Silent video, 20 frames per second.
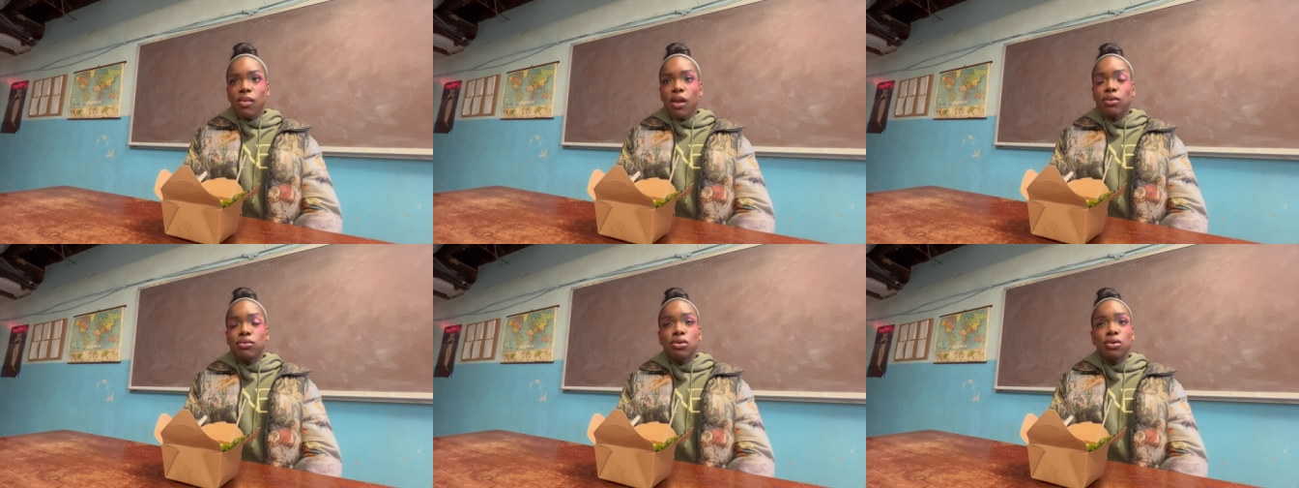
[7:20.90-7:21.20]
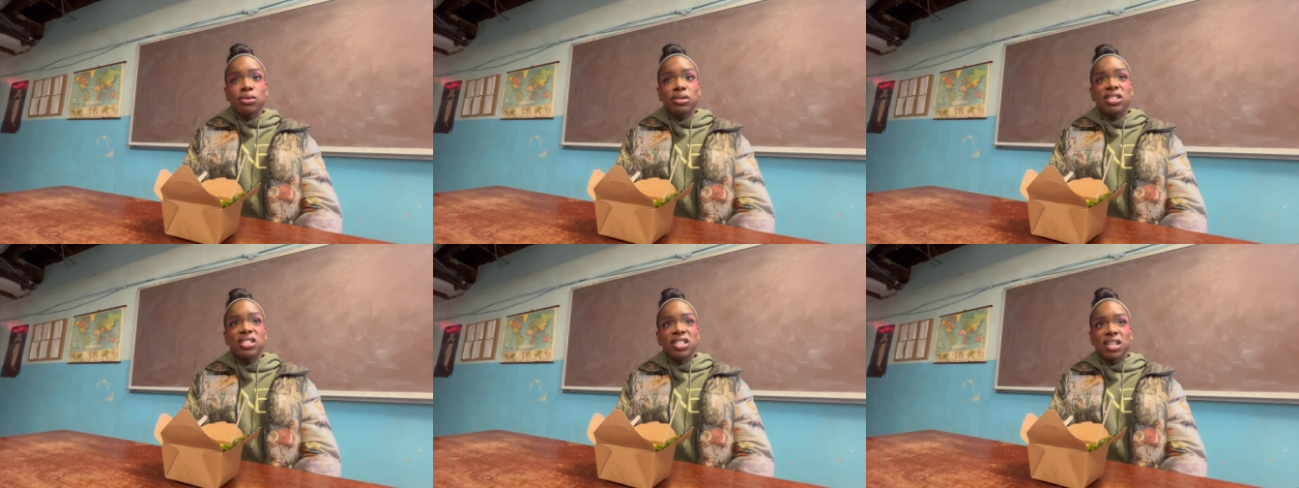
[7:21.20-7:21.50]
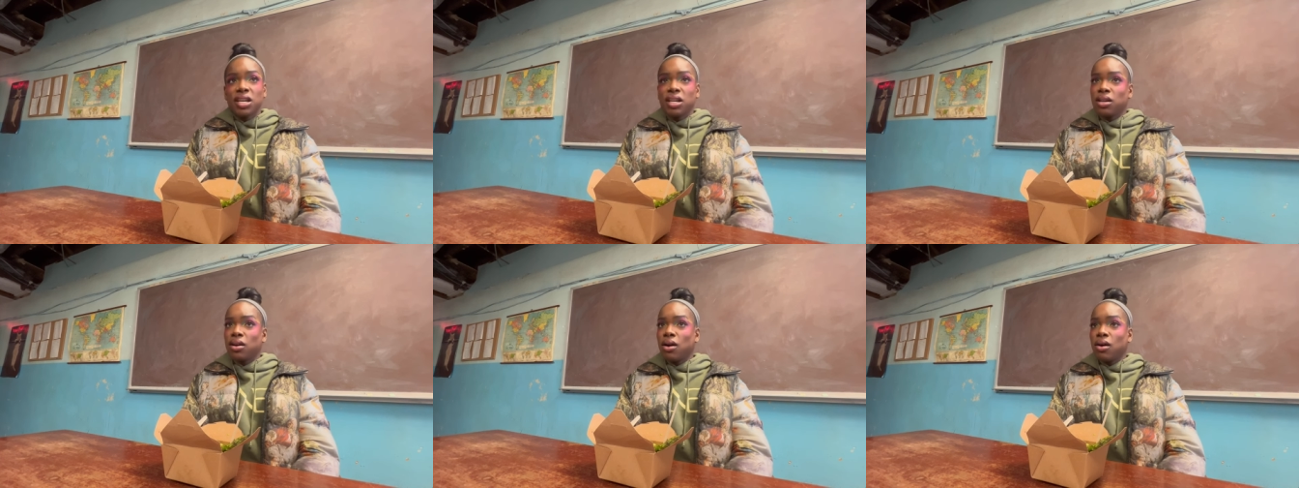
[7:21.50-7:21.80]
Do this
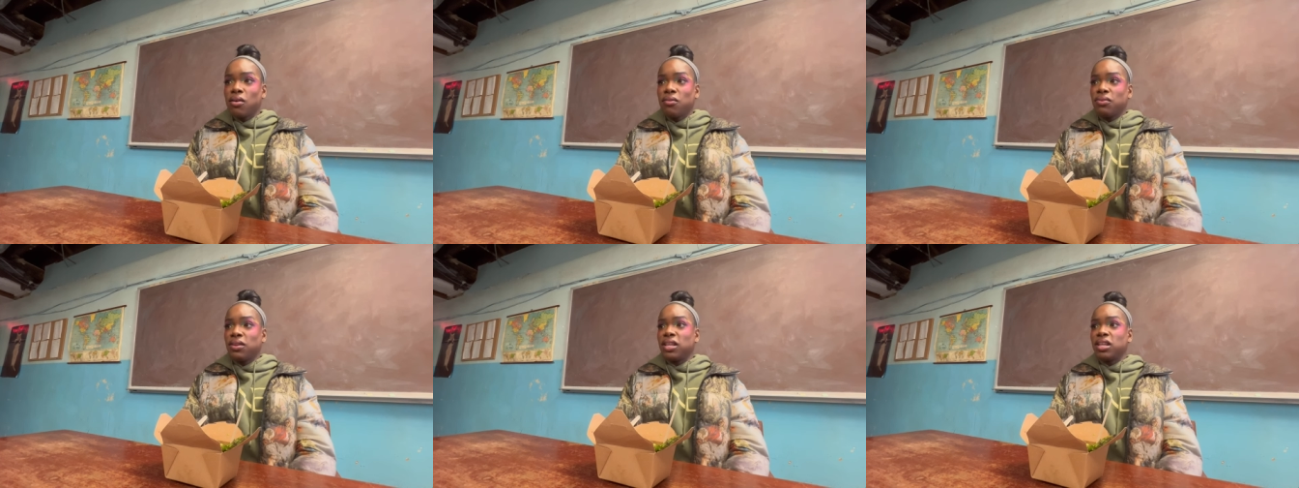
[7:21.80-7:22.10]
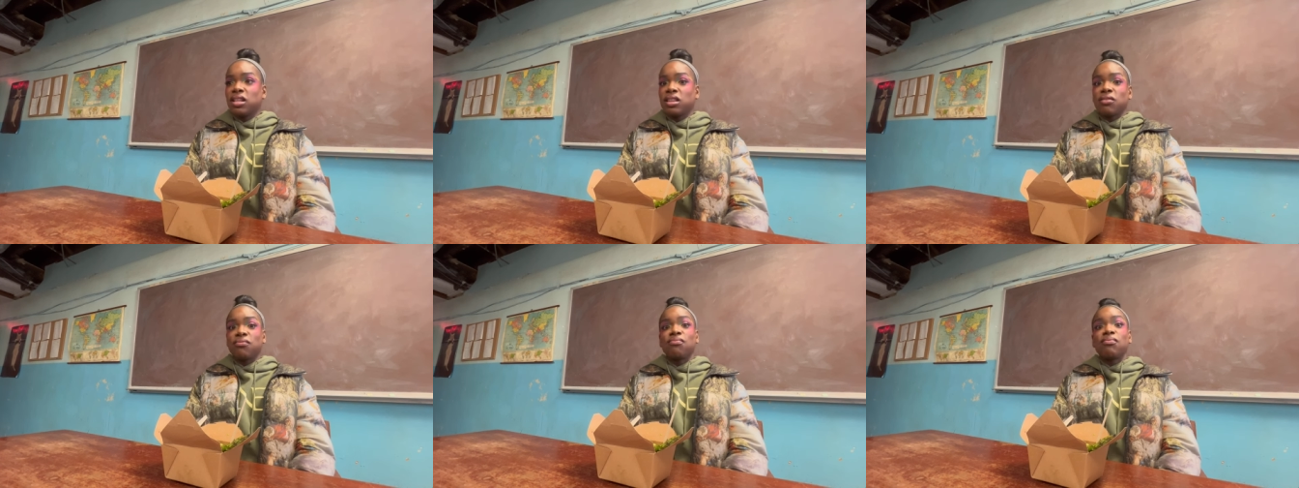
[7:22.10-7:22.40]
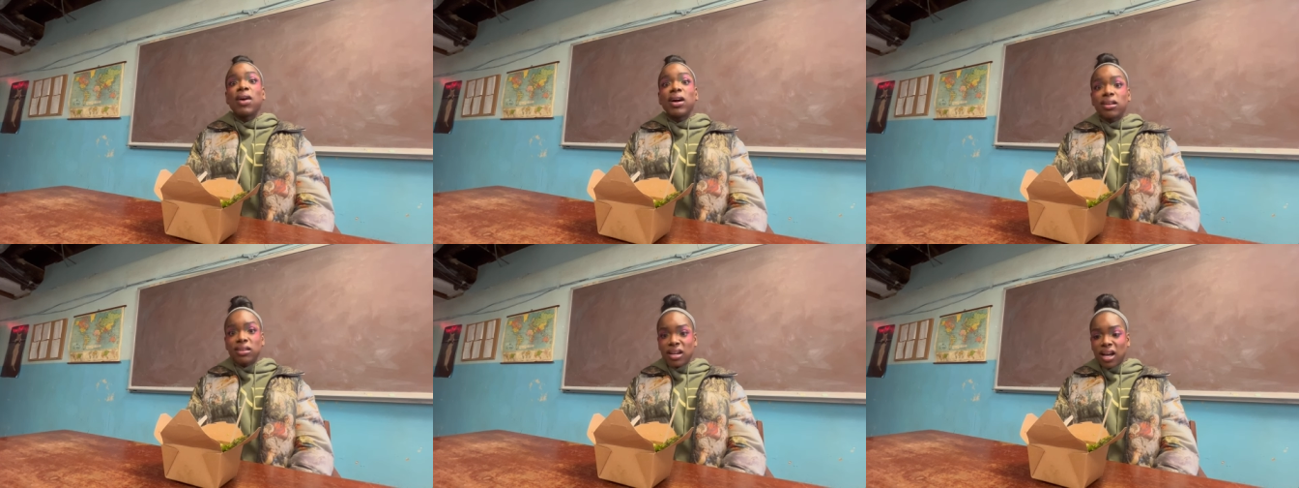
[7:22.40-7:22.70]
scene and hopefully get them
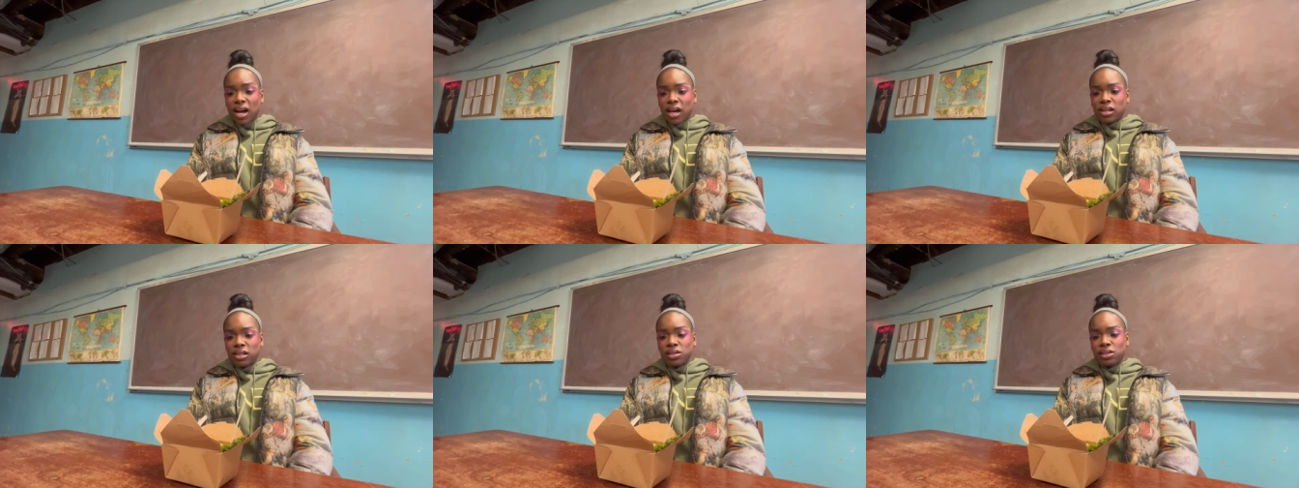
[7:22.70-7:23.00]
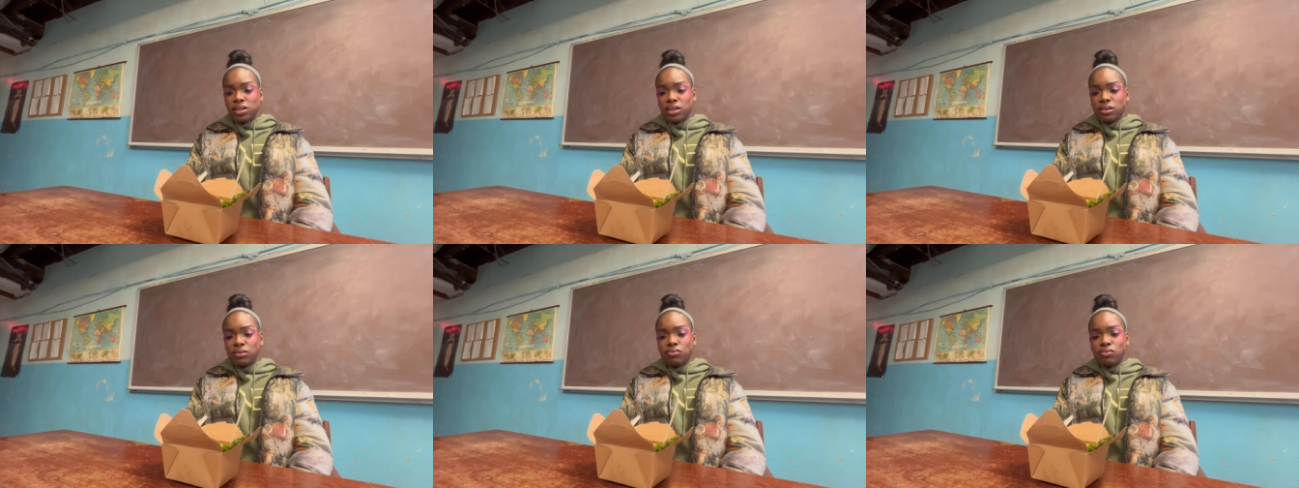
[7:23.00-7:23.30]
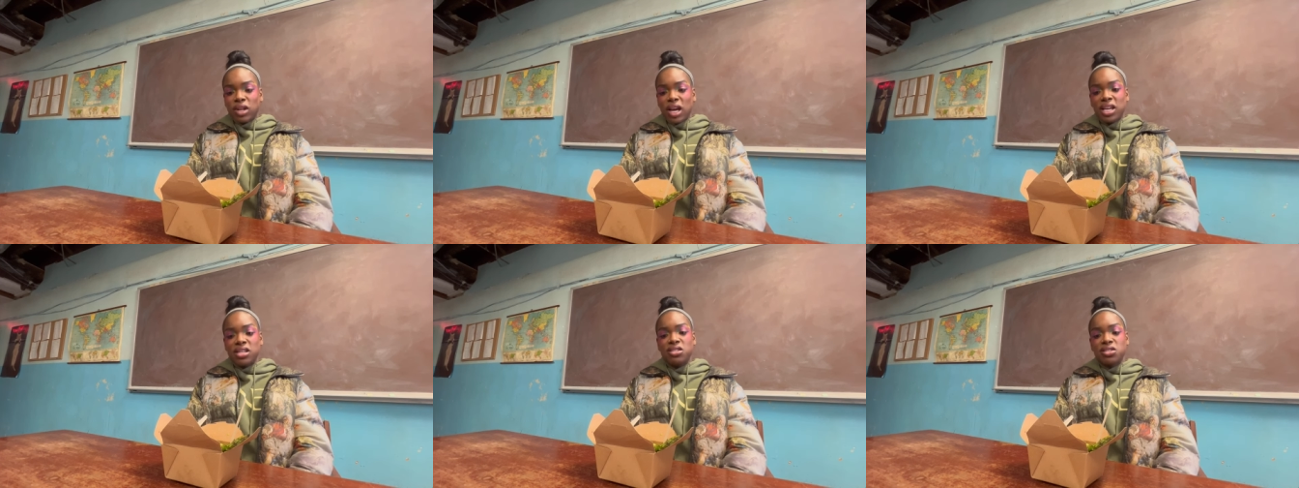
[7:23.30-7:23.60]
out of here
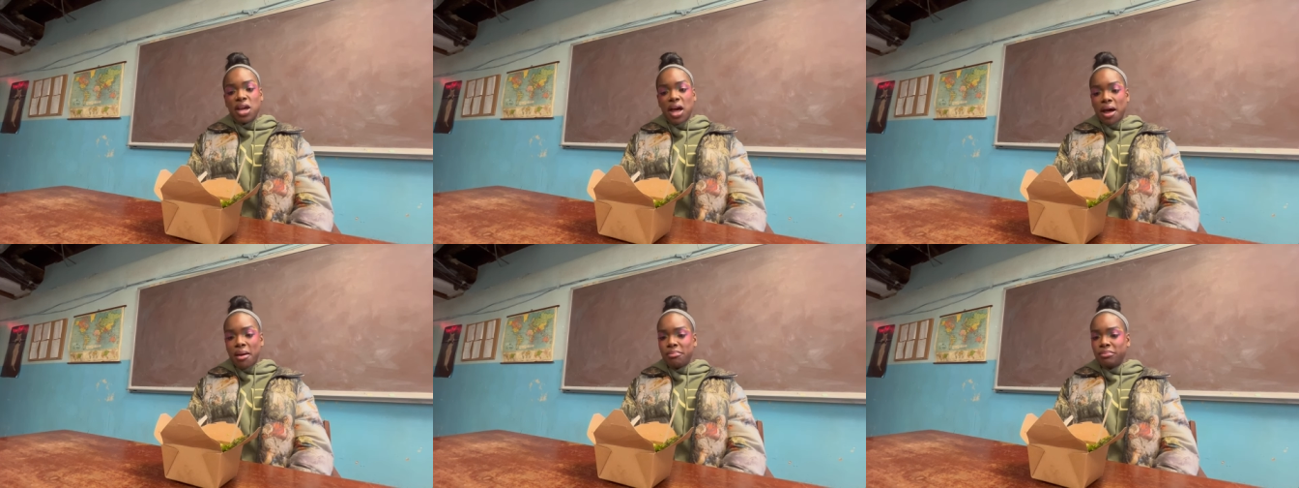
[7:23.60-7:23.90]
ASAP.